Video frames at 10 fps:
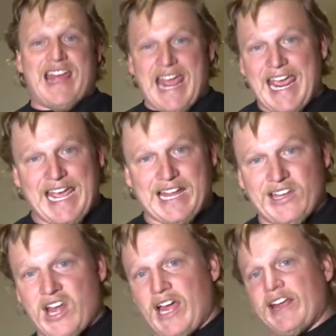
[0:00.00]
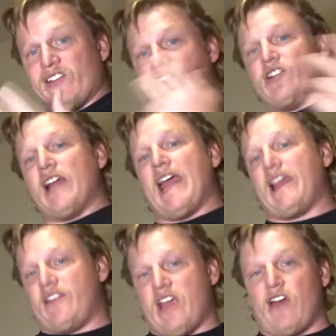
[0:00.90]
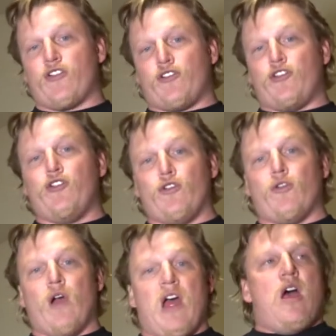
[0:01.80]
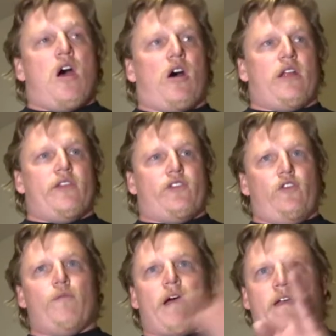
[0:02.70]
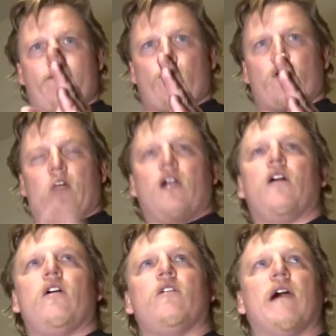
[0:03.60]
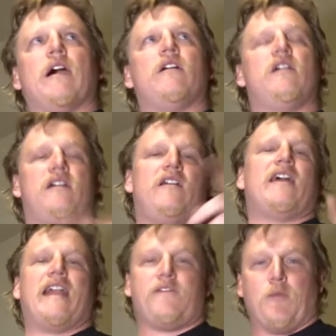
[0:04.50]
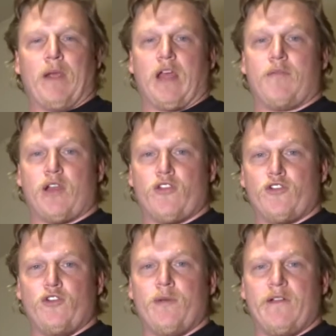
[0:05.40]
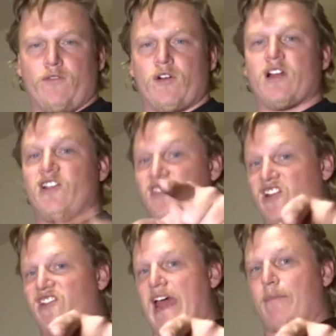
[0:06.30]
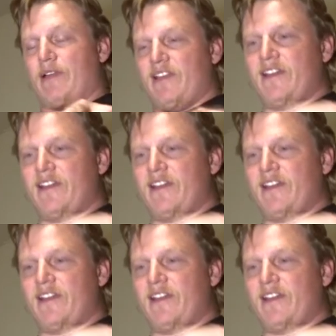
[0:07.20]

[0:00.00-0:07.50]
And I could still hang the other two on the 2x4. Well, I'd have to pick up another 2x4 because this happened.